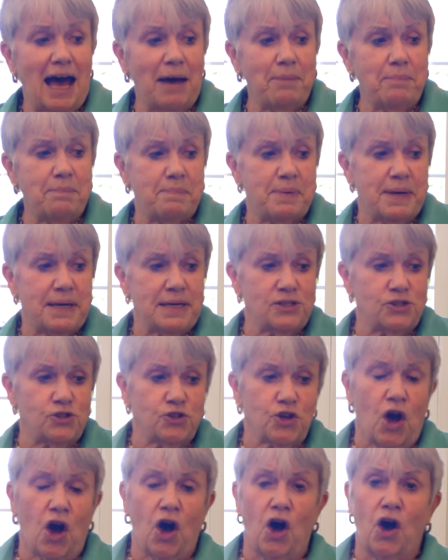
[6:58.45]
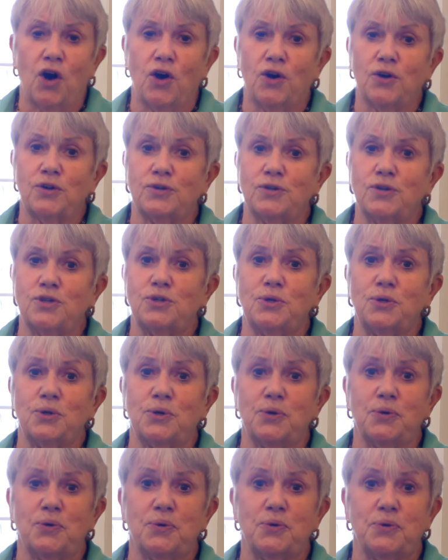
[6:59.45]
happy song
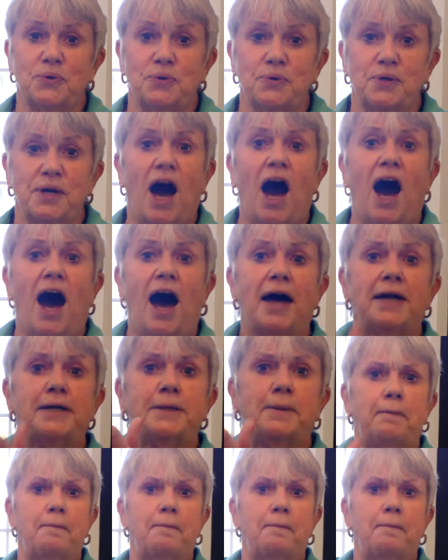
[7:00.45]
to God.